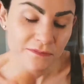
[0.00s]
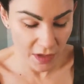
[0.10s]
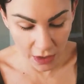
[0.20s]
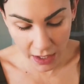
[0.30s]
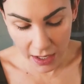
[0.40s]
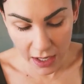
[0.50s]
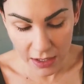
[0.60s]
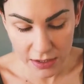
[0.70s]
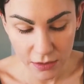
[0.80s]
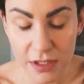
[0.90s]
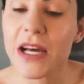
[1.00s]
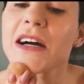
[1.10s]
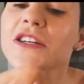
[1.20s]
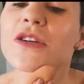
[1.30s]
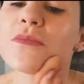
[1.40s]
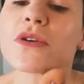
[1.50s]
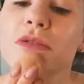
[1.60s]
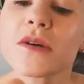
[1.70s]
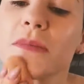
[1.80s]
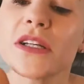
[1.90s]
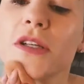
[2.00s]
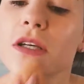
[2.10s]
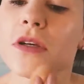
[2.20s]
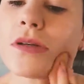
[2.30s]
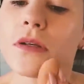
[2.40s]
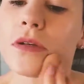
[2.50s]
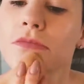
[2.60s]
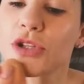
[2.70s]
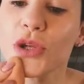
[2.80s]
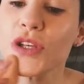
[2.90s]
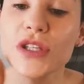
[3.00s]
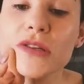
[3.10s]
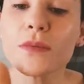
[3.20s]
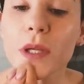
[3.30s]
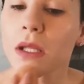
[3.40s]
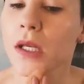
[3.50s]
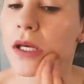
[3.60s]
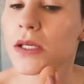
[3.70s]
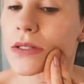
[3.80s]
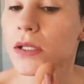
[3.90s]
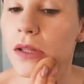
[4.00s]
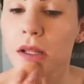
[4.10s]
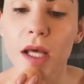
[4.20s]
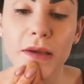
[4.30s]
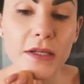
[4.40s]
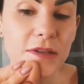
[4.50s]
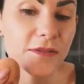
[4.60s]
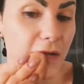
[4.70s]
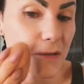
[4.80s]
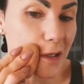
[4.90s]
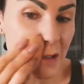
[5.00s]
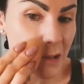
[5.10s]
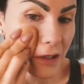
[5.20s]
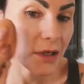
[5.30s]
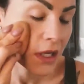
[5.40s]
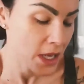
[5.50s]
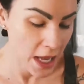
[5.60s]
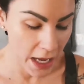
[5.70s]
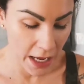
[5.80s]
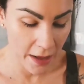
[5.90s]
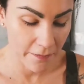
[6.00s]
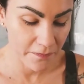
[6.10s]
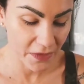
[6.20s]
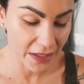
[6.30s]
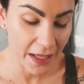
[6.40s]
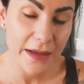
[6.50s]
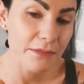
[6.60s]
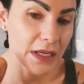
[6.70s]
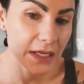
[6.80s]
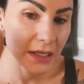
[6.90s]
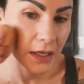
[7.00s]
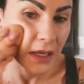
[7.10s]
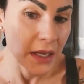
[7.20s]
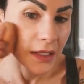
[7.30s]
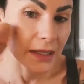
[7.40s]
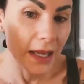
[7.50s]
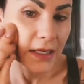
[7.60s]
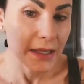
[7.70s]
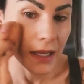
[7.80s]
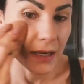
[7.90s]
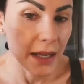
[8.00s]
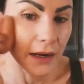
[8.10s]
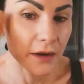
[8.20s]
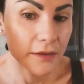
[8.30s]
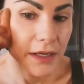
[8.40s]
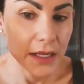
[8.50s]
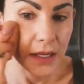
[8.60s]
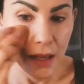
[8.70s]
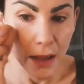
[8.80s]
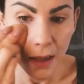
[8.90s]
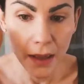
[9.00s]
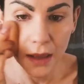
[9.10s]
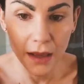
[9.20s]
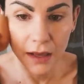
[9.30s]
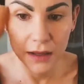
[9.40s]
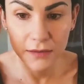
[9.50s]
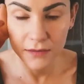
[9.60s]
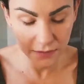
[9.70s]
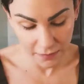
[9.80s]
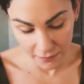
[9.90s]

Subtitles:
Okay, so a touch more on my chin. So this is a really nice light foundation. Light meaning light and airy and